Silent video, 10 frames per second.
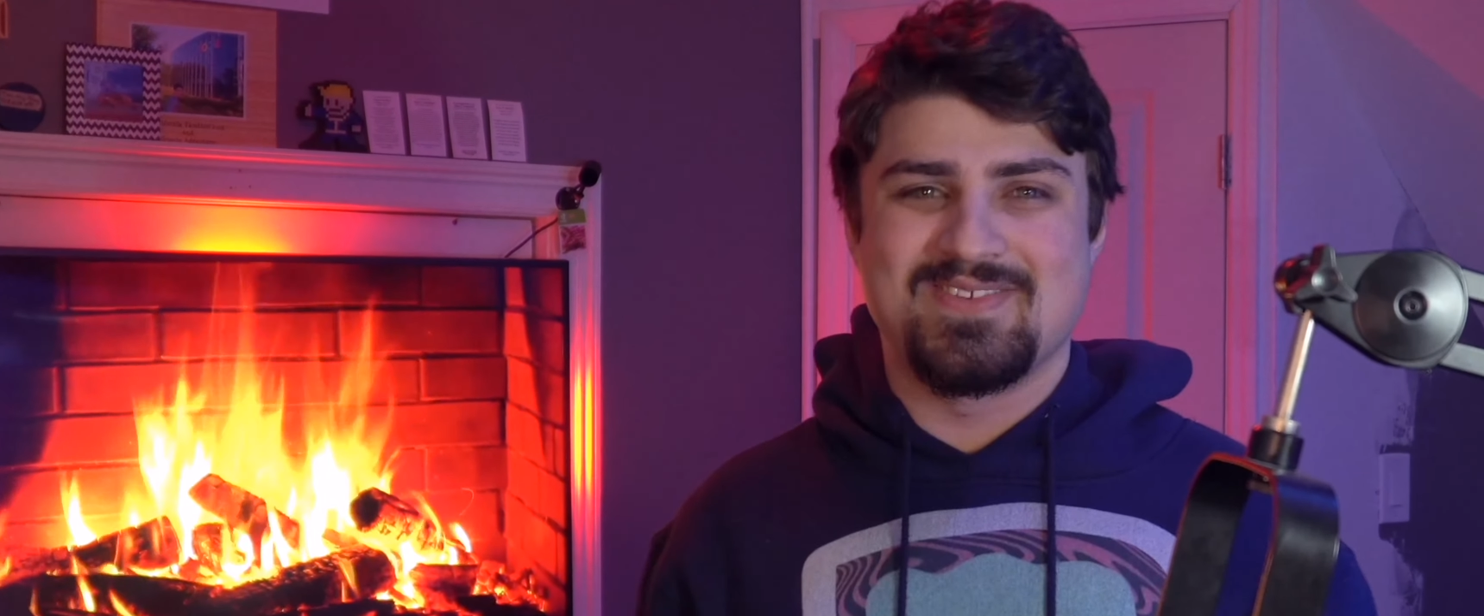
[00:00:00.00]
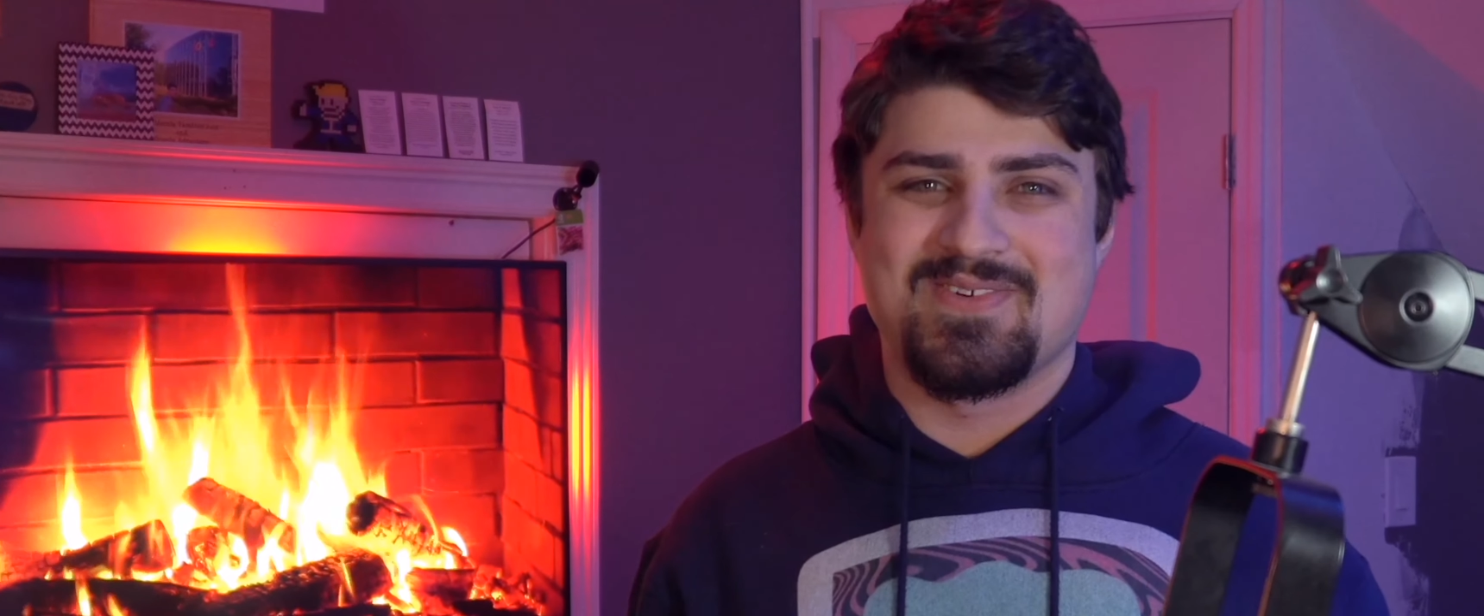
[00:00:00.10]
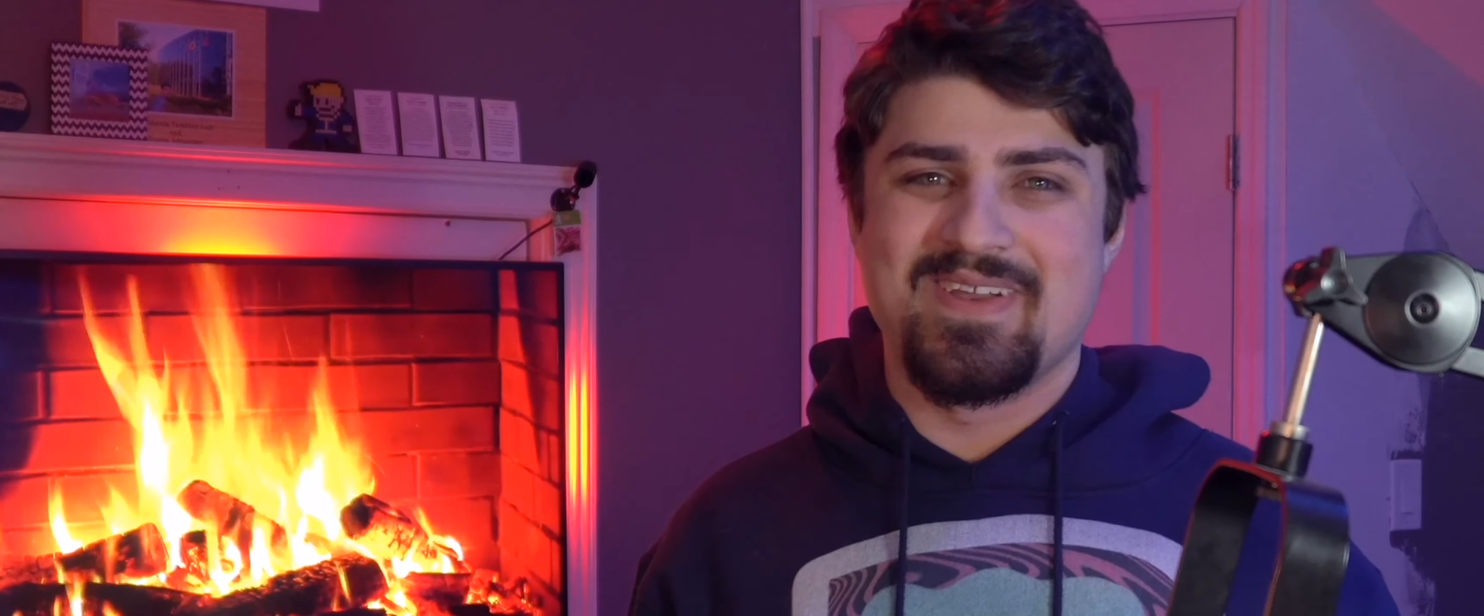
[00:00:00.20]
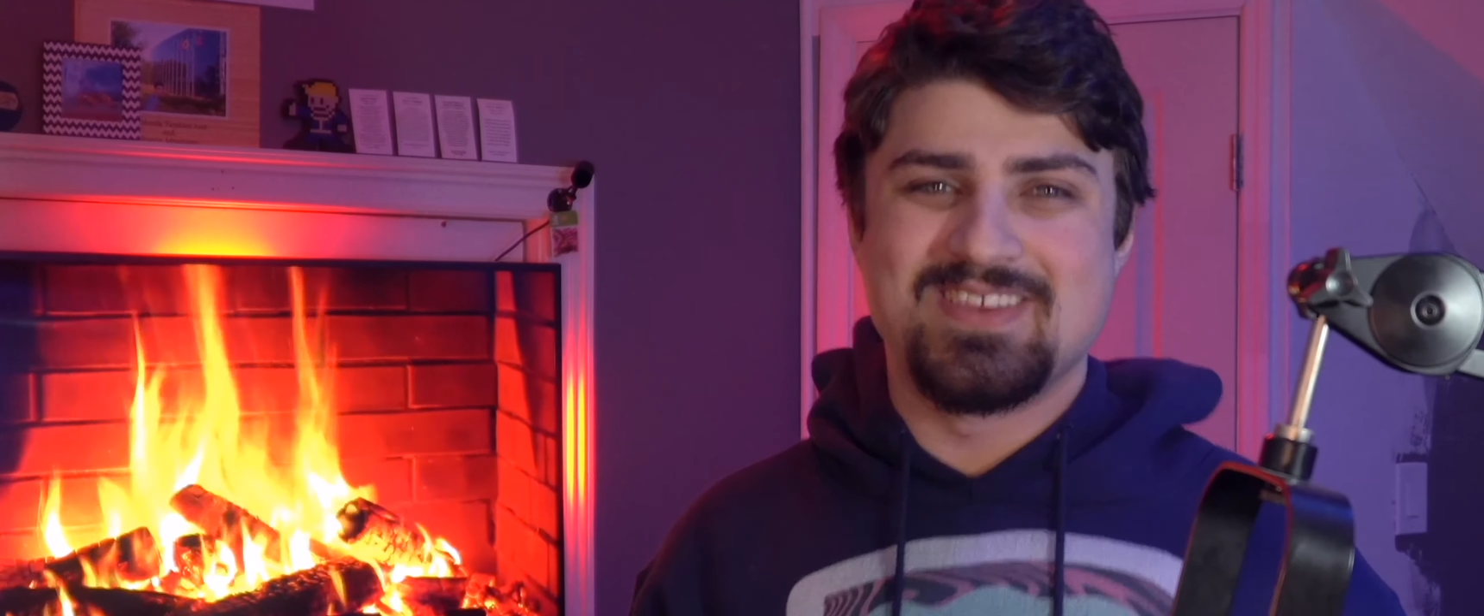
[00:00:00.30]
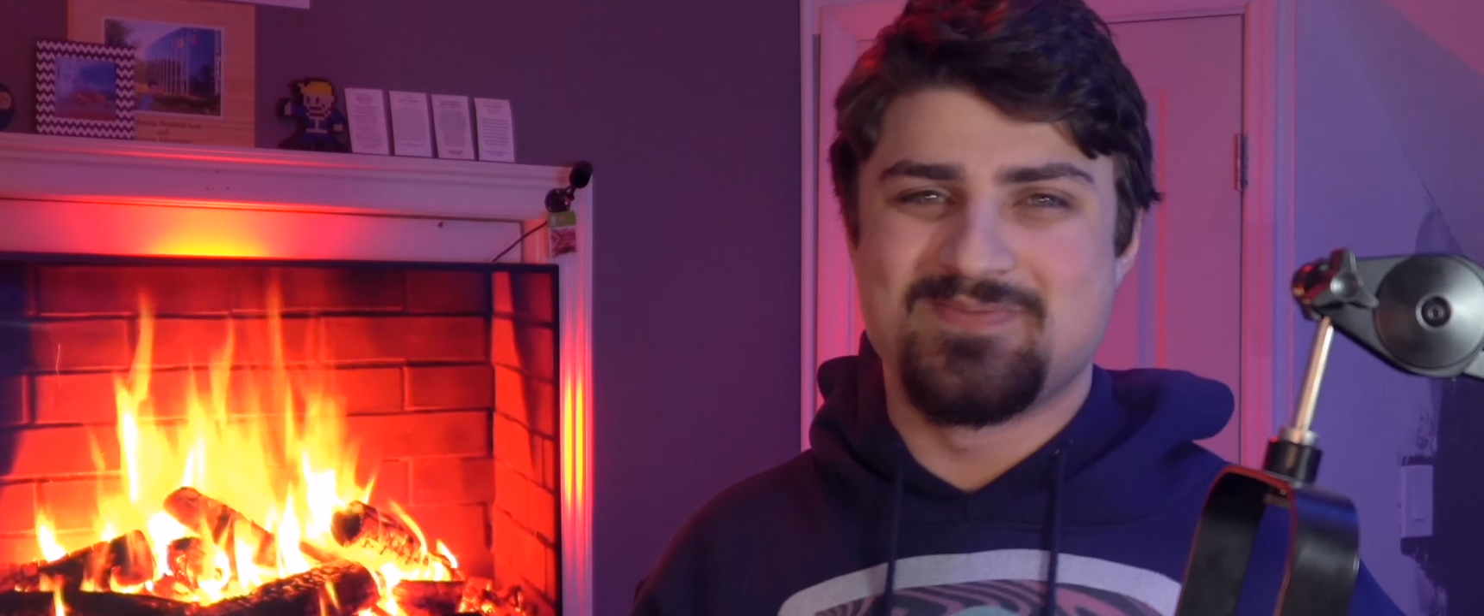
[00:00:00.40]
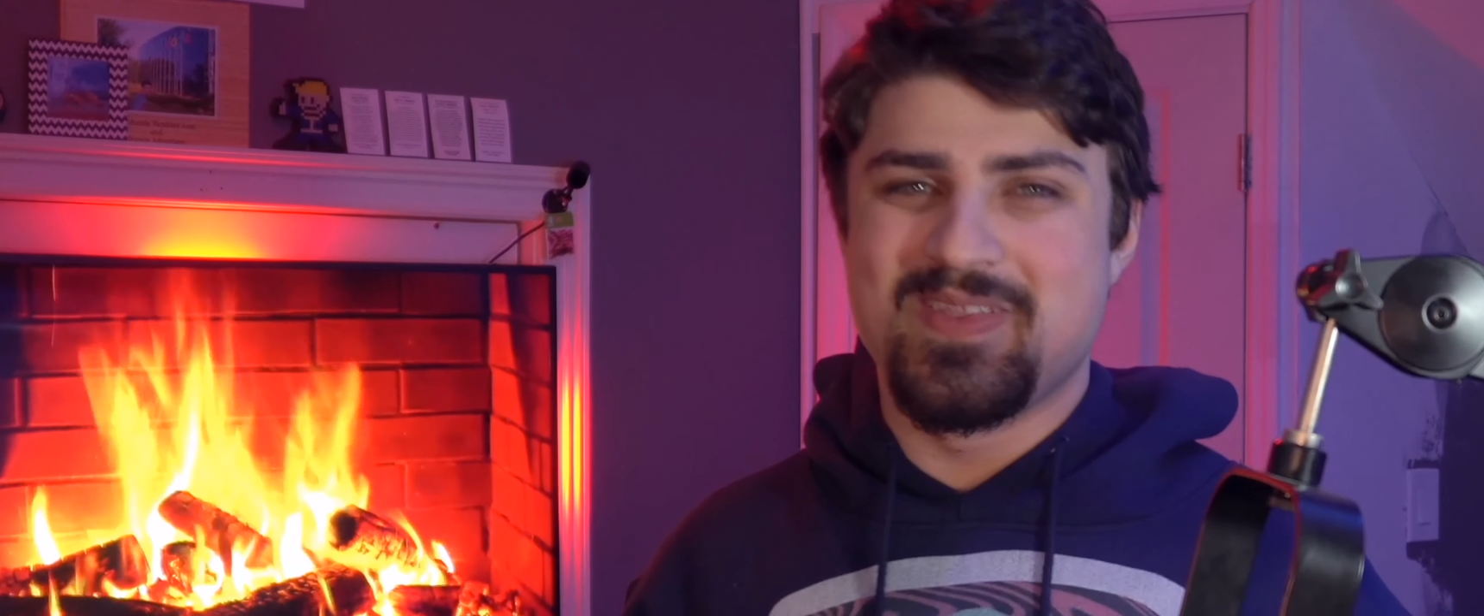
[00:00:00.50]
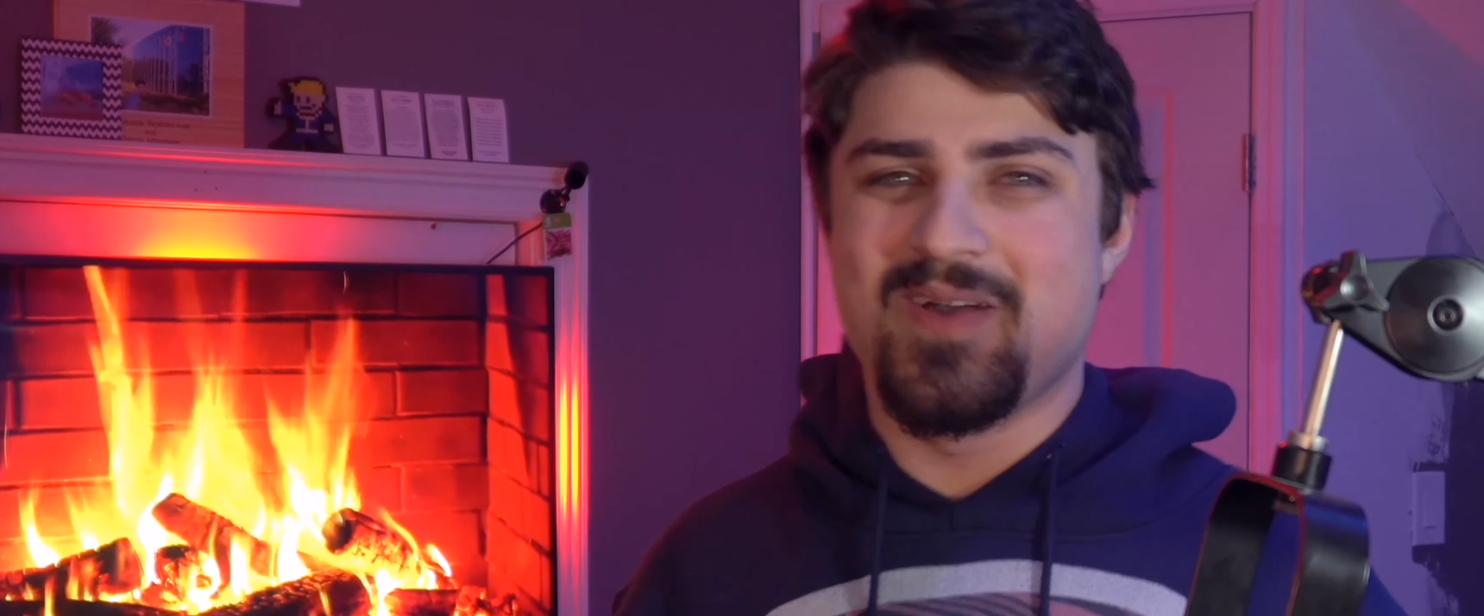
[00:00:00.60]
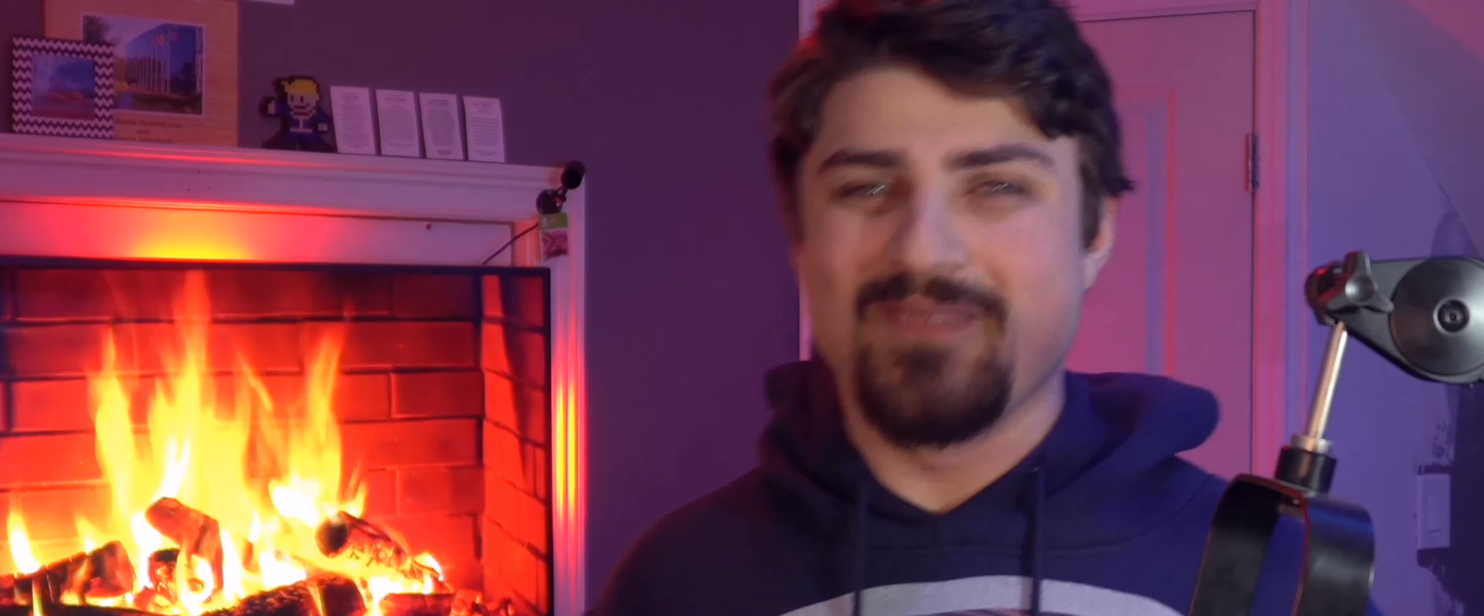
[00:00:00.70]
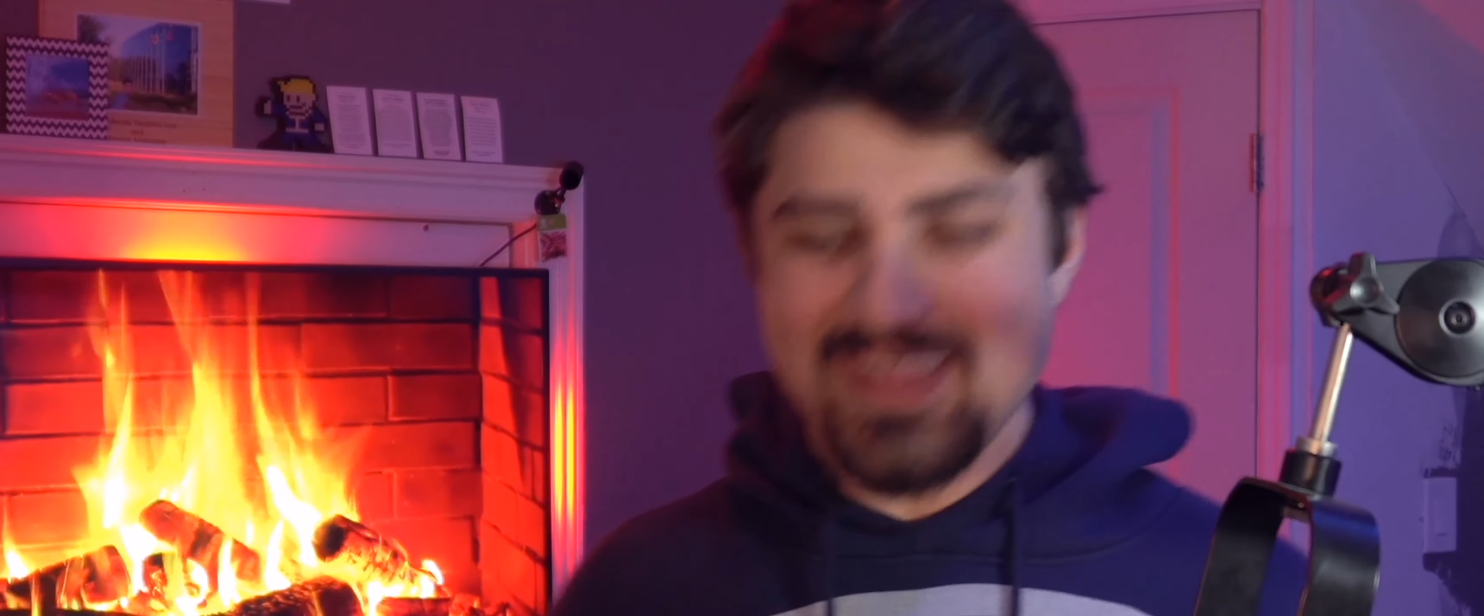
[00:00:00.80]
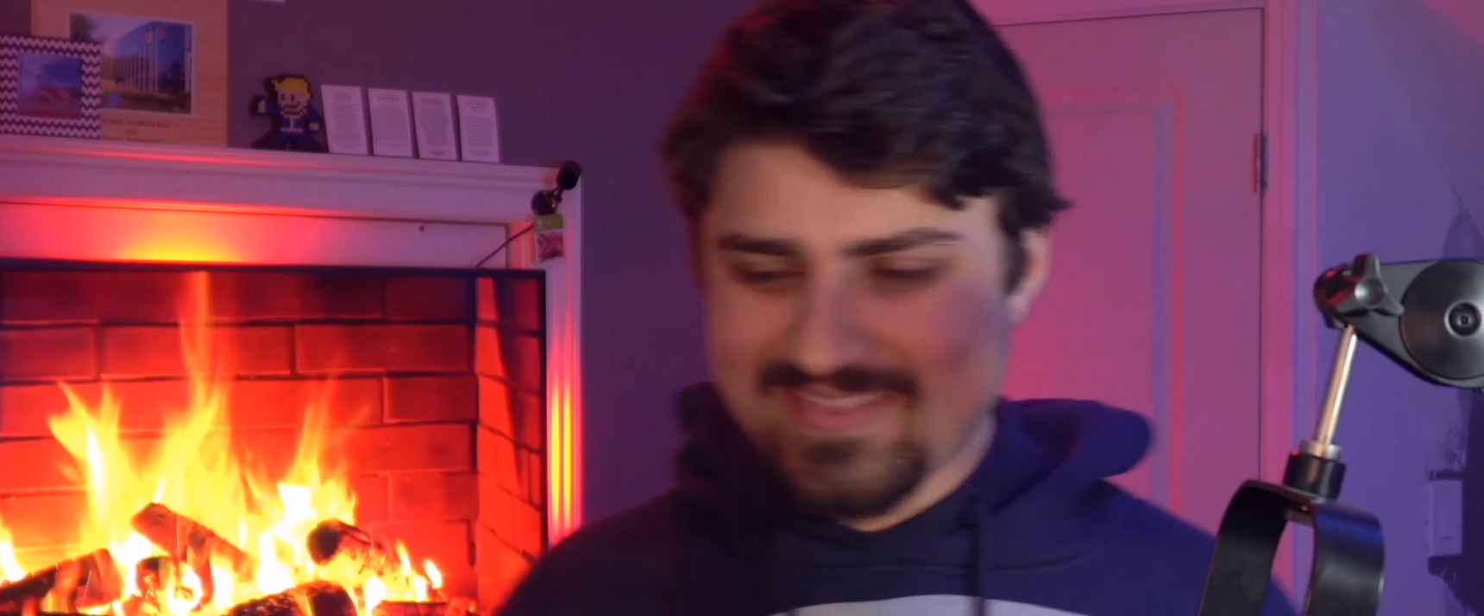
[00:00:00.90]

train speed up,